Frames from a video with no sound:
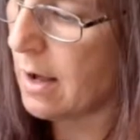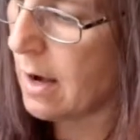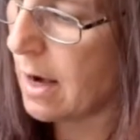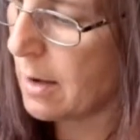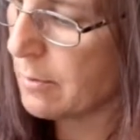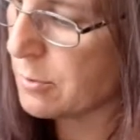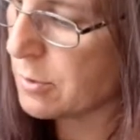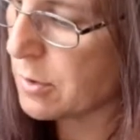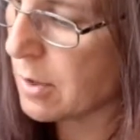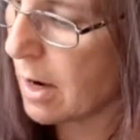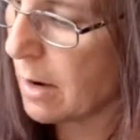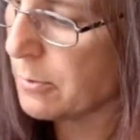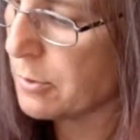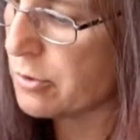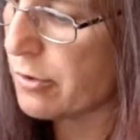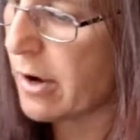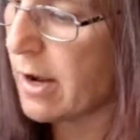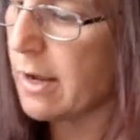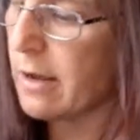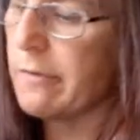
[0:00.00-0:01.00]
I'm
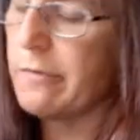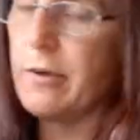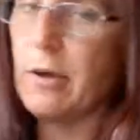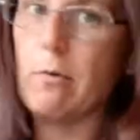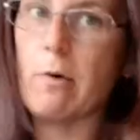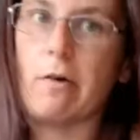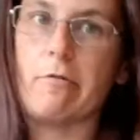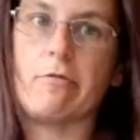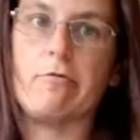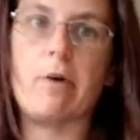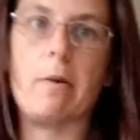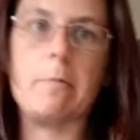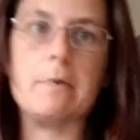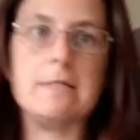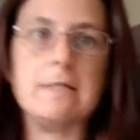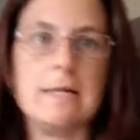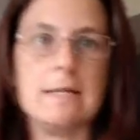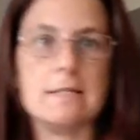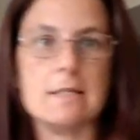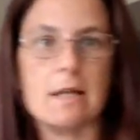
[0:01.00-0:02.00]
trying a few other
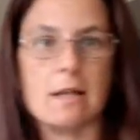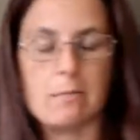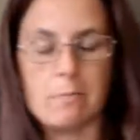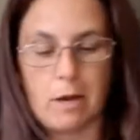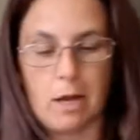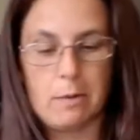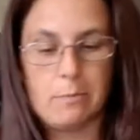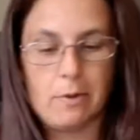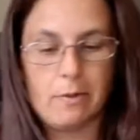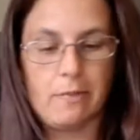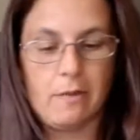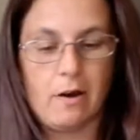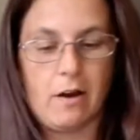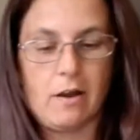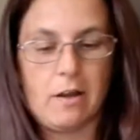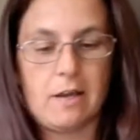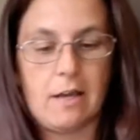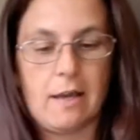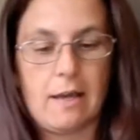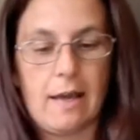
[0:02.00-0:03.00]
remedies at the moment that
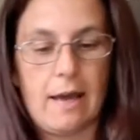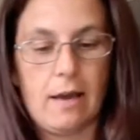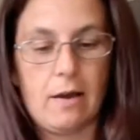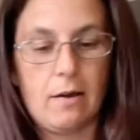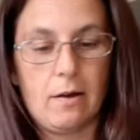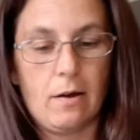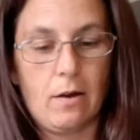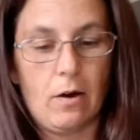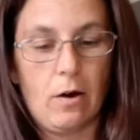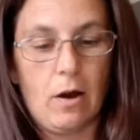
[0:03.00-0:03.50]
I can get,